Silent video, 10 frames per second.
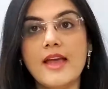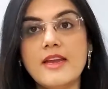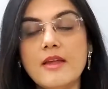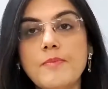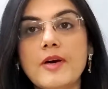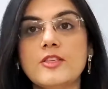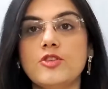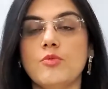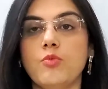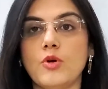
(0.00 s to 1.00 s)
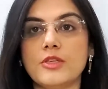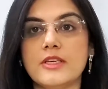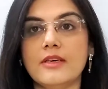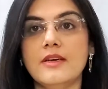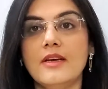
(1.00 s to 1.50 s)
any burst of
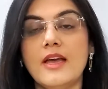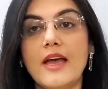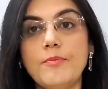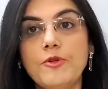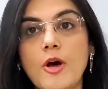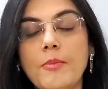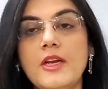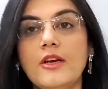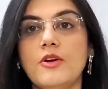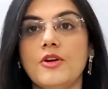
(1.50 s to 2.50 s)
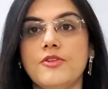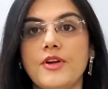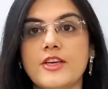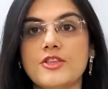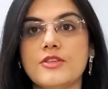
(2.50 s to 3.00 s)
water, abdominal
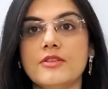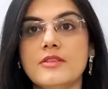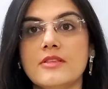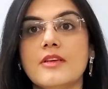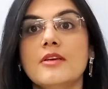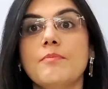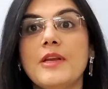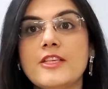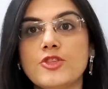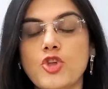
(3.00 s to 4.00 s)
contractions, please